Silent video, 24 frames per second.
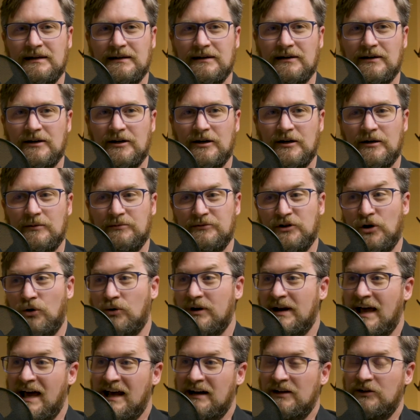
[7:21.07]

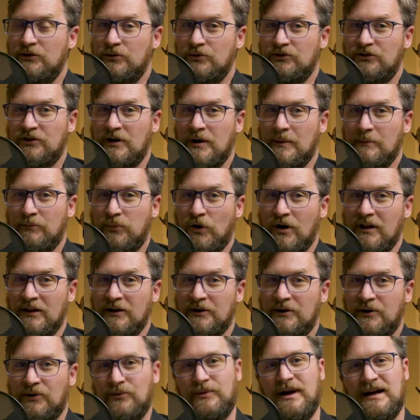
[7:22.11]
knowing how to use an umbrella
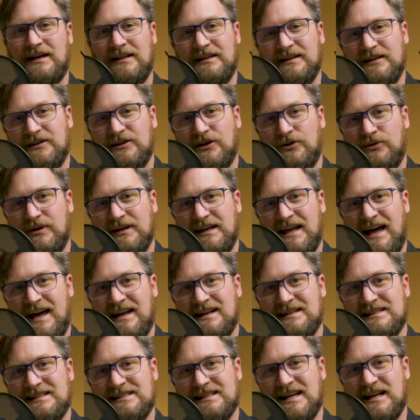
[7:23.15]
correctly, knowing how
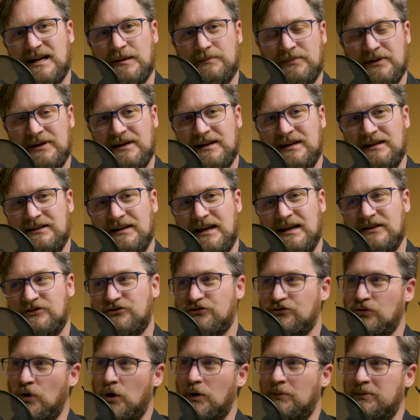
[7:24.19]
to set up a
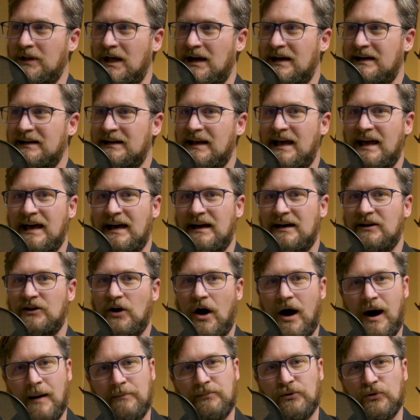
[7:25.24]
strobe light and
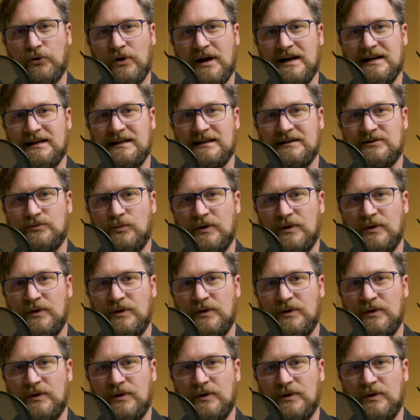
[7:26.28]
operate it.